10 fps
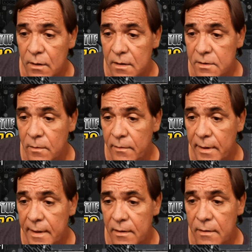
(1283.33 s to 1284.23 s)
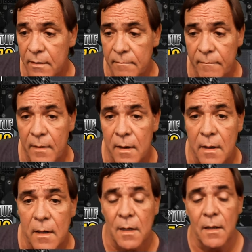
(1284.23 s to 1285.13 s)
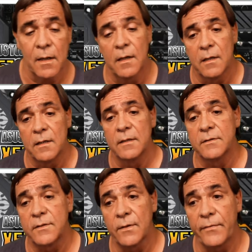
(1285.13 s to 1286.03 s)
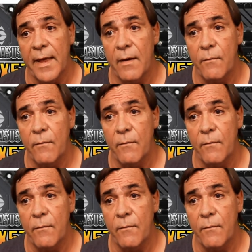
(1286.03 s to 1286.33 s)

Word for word: this one right here. So that